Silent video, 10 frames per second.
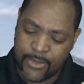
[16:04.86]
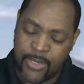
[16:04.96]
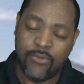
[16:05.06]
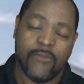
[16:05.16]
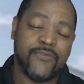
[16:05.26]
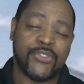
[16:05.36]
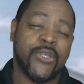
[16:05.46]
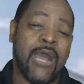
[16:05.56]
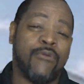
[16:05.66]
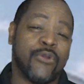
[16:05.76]
in reference
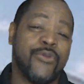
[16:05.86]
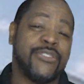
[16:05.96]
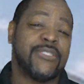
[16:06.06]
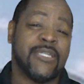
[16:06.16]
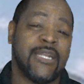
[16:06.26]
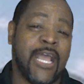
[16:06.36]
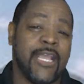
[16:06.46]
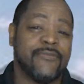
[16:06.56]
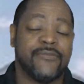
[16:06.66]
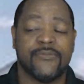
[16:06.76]
to our Christian
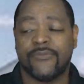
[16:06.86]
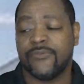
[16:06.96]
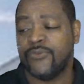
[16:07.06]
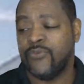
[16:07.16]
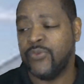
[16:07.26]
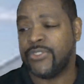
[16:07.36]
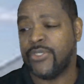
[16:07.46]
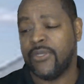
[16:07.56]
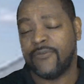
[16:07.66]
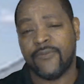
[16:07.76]
life, we
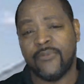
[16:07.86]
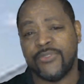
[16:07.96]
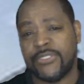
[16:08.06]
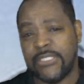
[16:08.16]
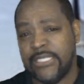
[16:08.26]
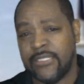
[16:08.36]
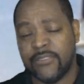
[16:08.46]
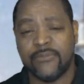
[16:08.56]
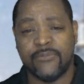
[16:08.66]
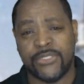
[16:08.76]
turn from
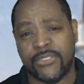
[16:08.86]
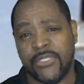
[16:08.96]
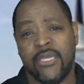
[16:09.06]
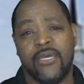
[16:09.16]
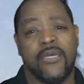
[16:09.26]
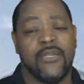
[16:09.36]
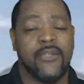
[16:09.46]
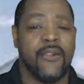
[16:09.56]
sin but to God.